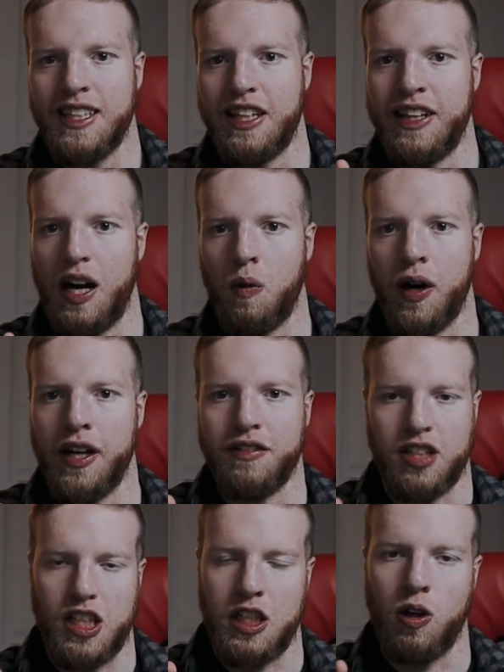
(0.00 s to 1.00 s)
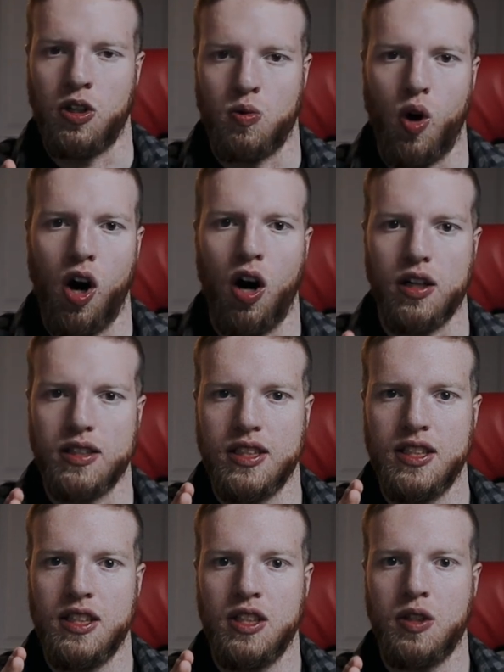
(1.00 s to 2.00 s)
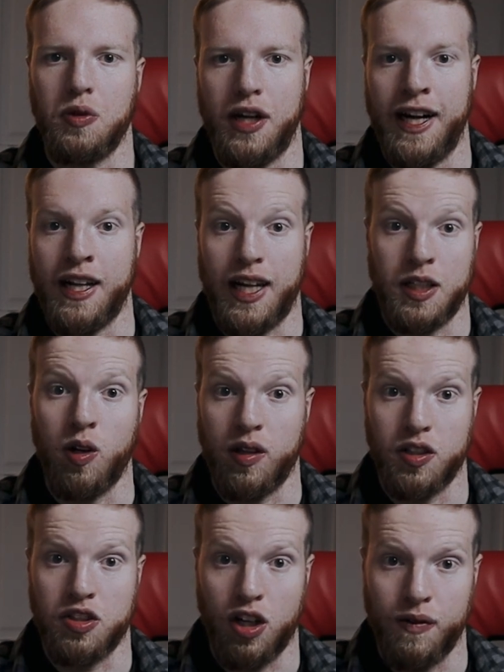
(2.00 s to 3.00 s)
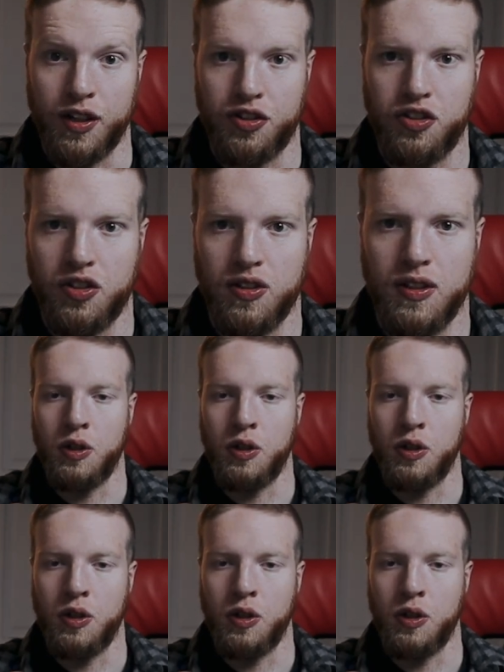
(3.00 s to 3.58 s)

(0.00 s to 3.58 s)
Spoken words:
and that way if something goes wrong in during the service,